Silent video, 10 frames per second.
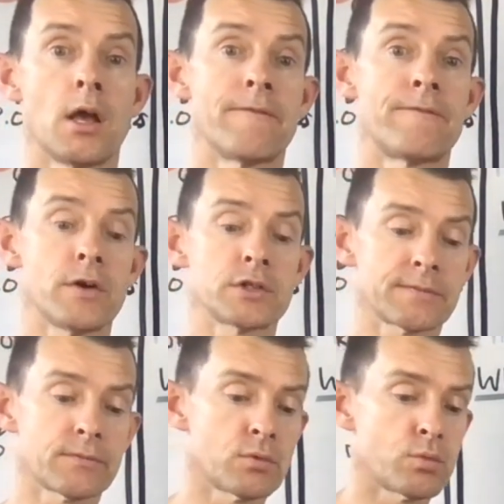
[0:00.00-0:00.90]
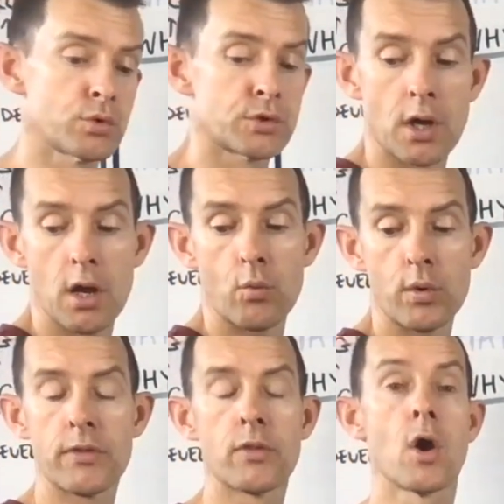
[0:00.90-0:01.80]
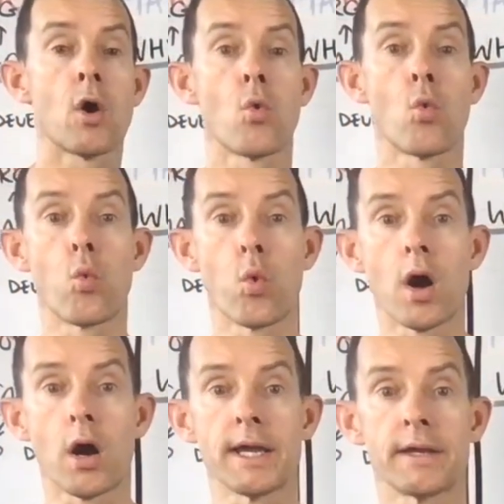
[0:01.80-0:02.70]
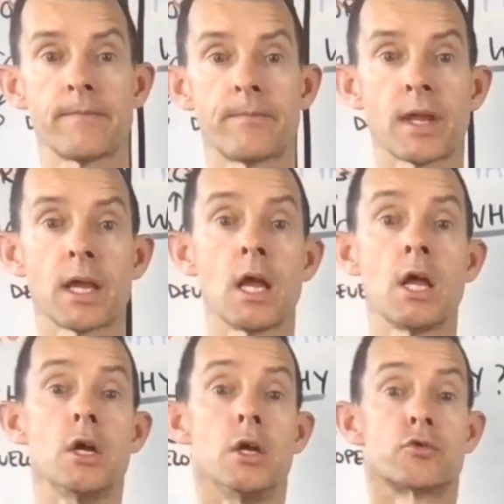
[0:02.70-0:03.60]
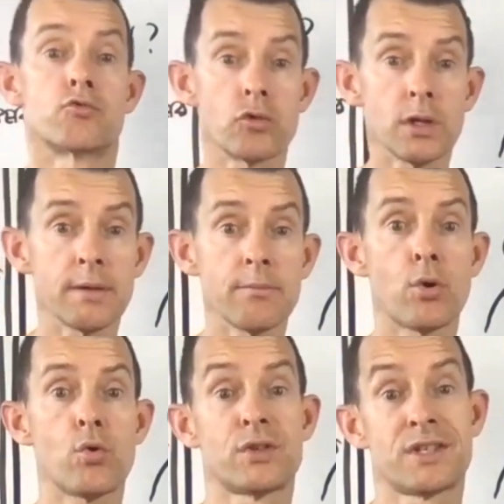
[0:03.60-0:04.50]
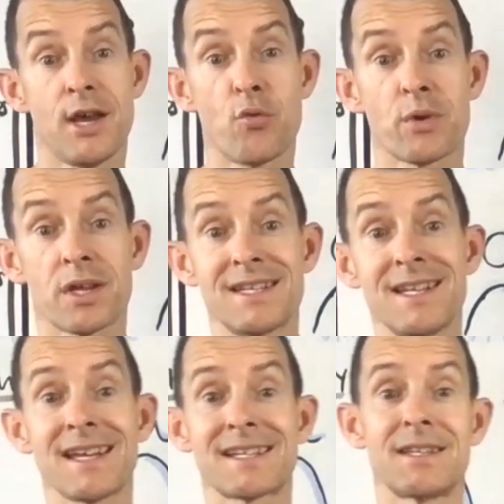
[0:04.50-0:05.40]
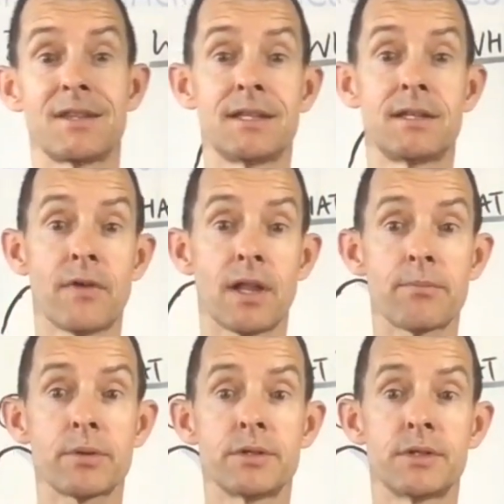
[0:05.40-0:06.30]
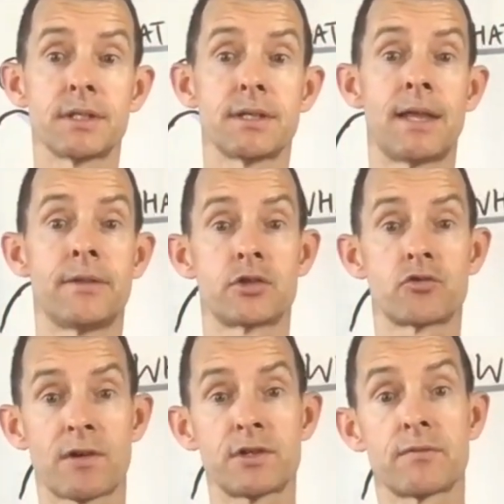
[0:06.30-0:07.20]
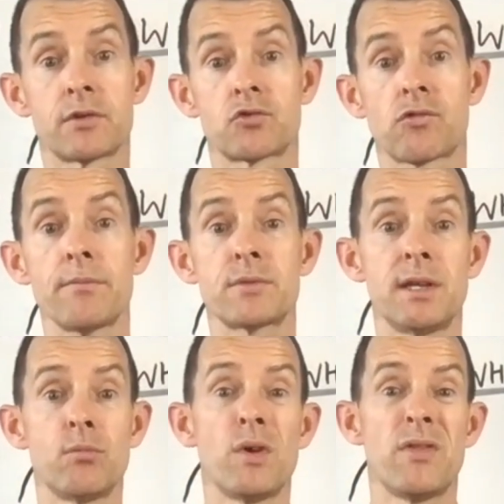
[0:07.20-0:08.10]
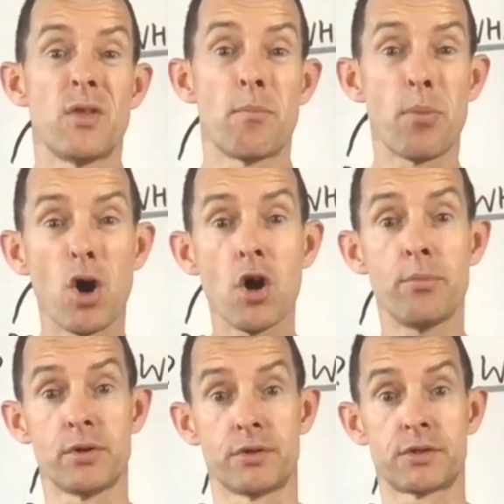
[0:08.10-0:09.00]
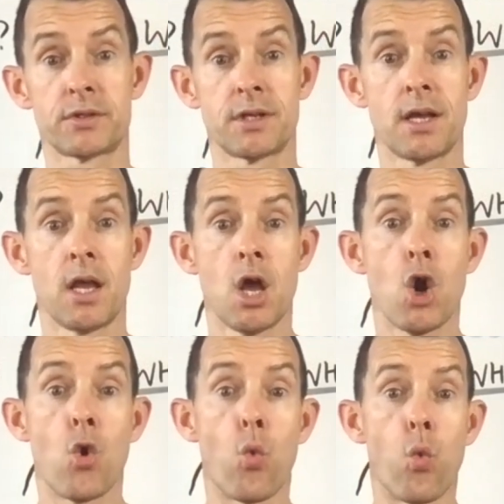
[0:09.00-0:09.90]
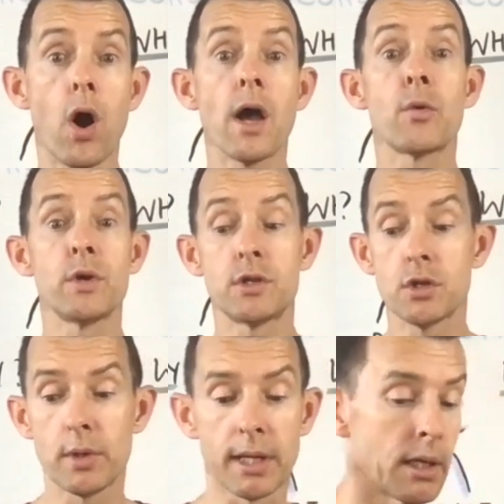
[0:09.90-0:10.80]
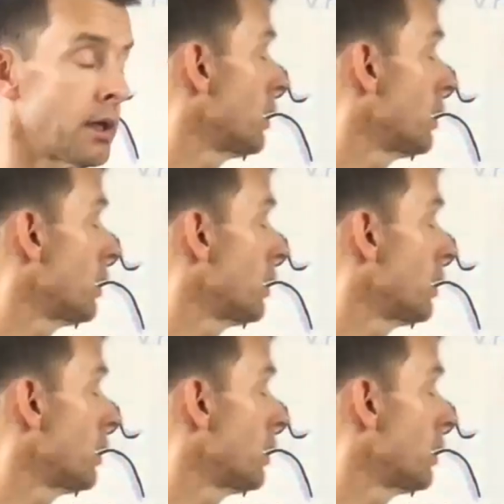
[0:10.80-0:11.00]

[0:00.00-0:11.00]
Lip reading: First of all, we'll start with the why. It's really important to help connect the developers and the rest of the Scrum team with the purpose. Why are we doing